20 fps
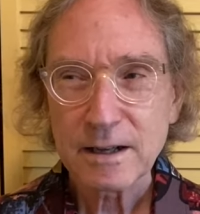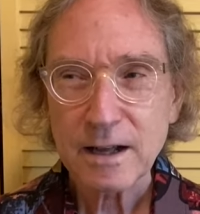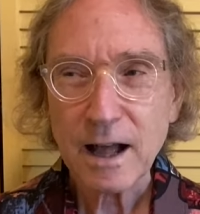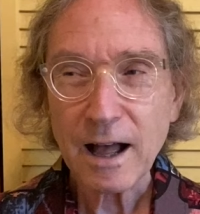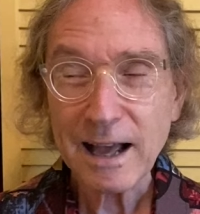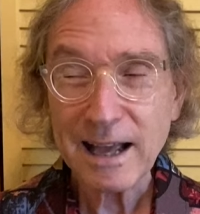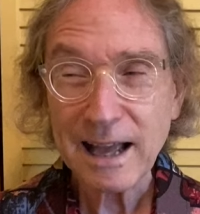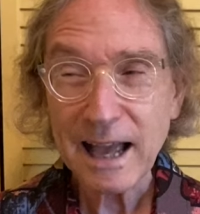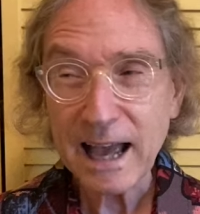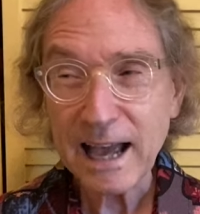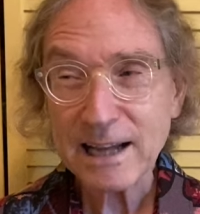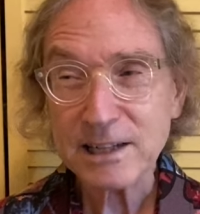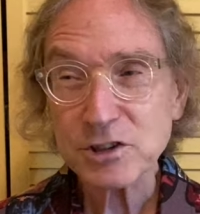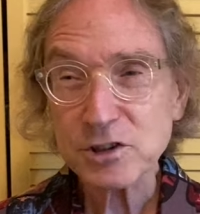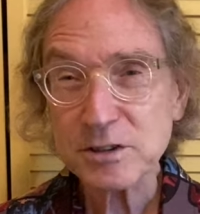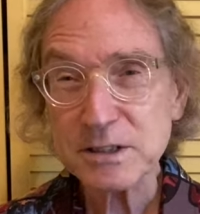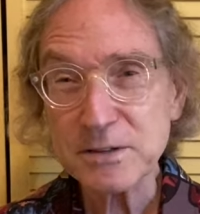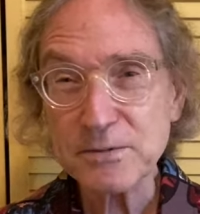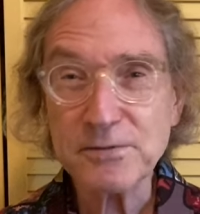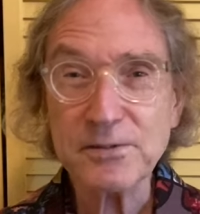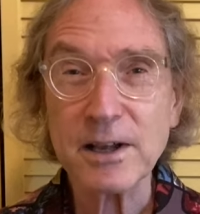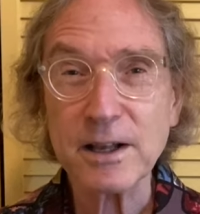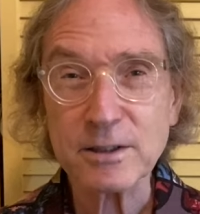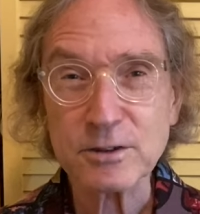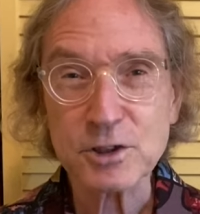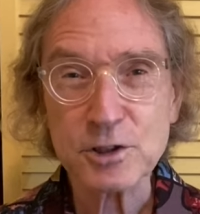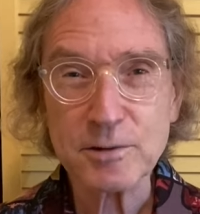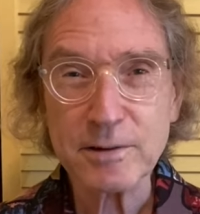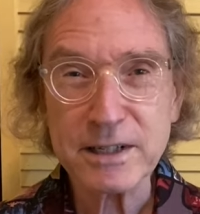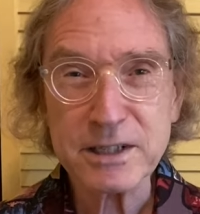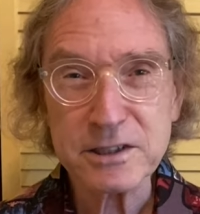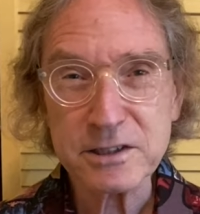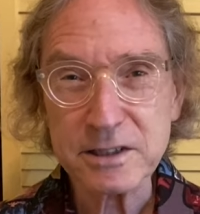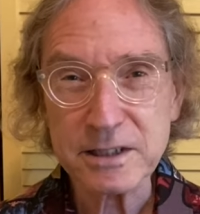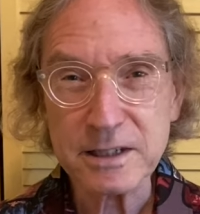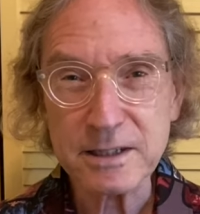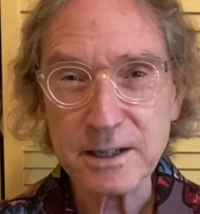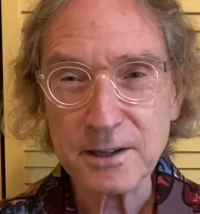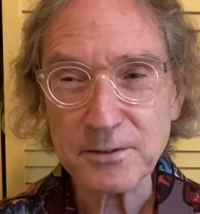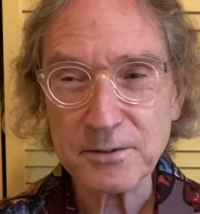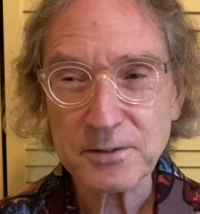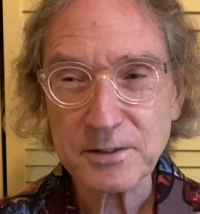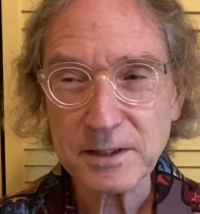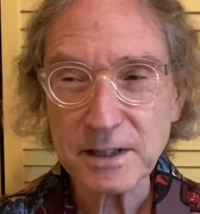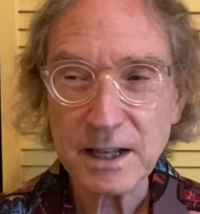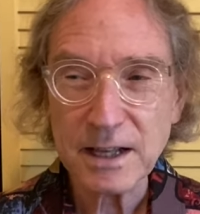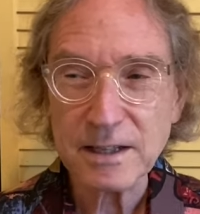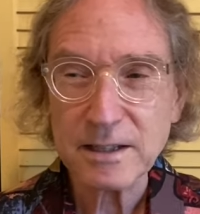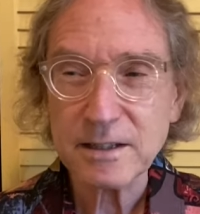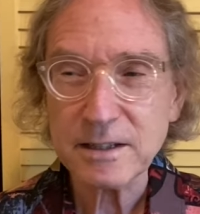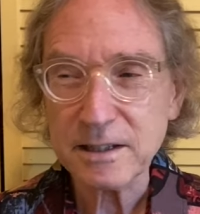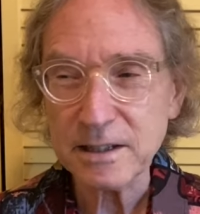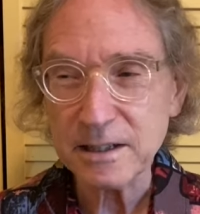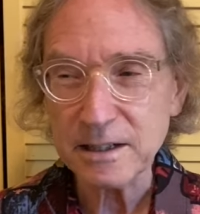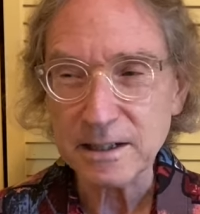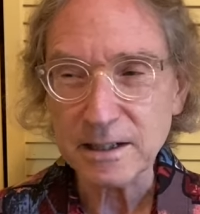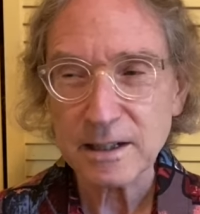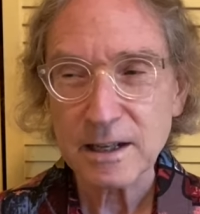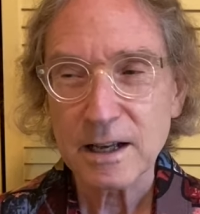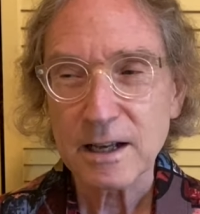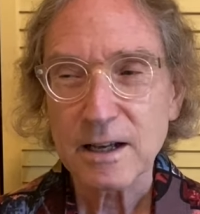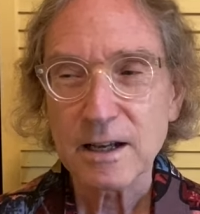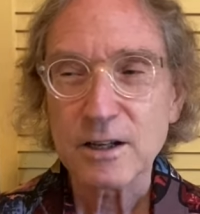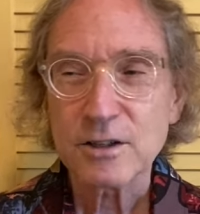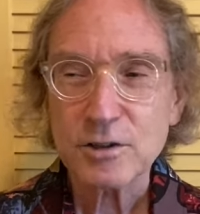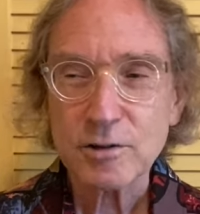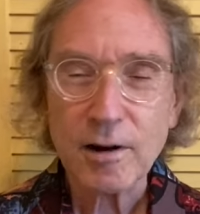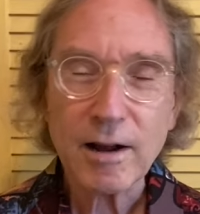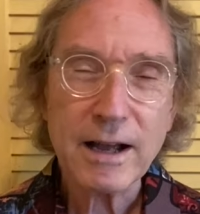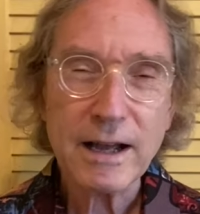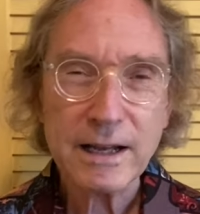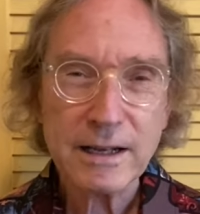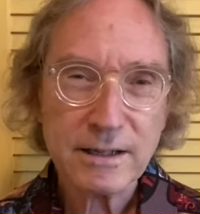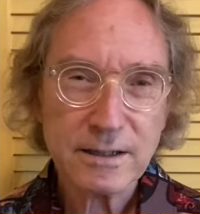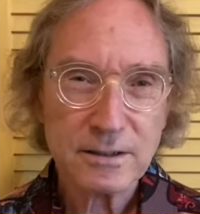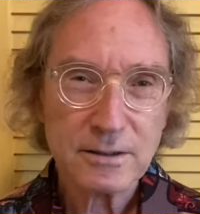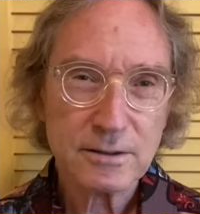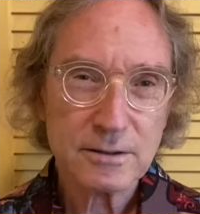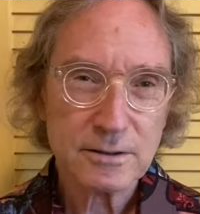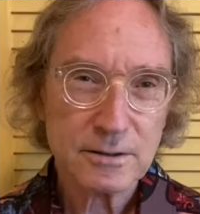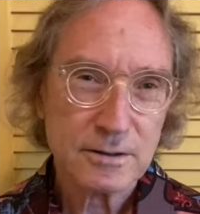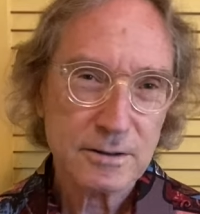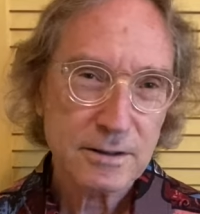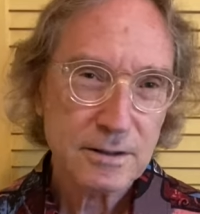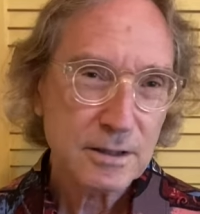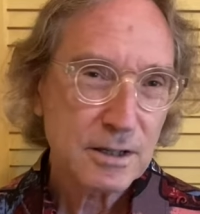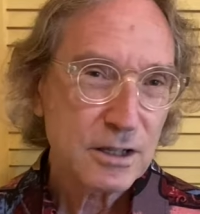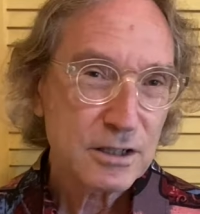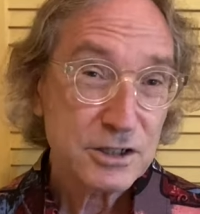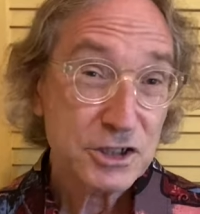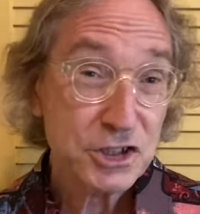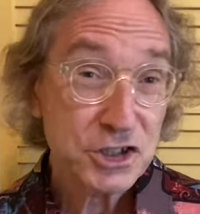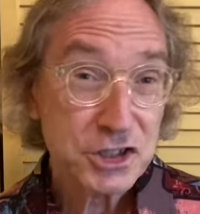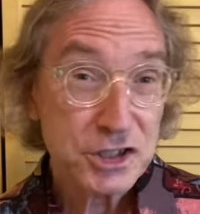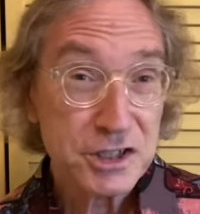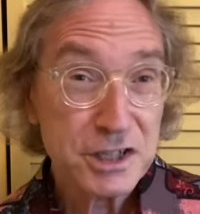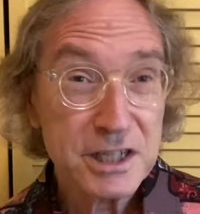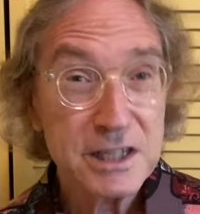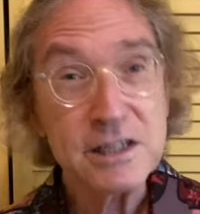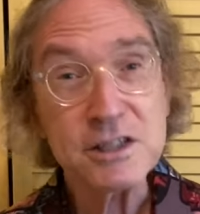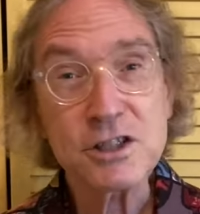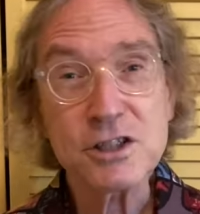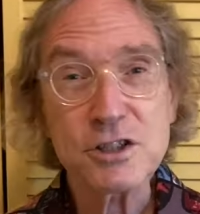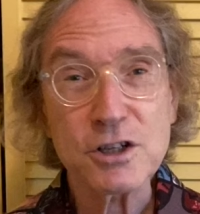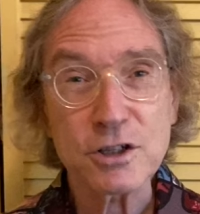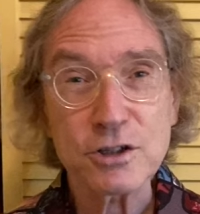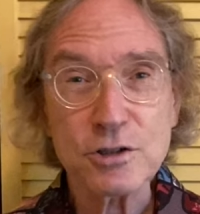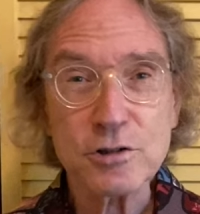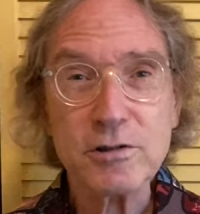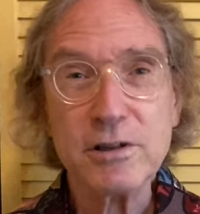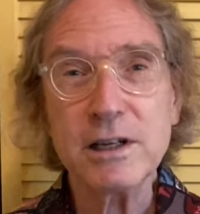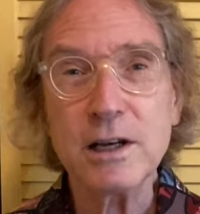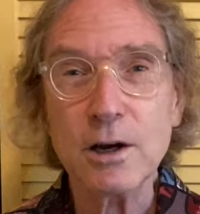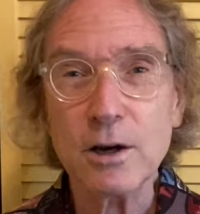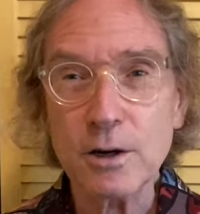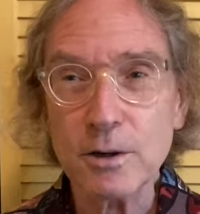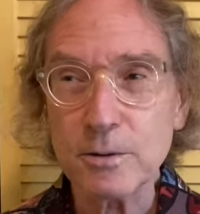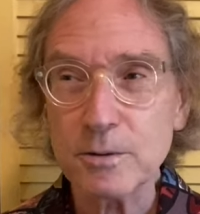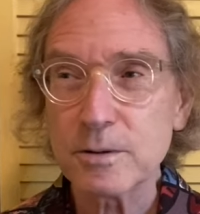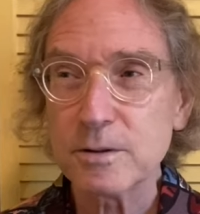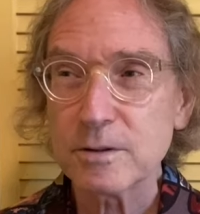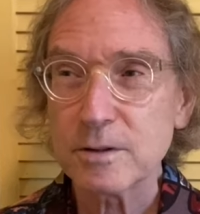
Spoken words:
I actually felt, strangely enough, that the triangle Genisse Trio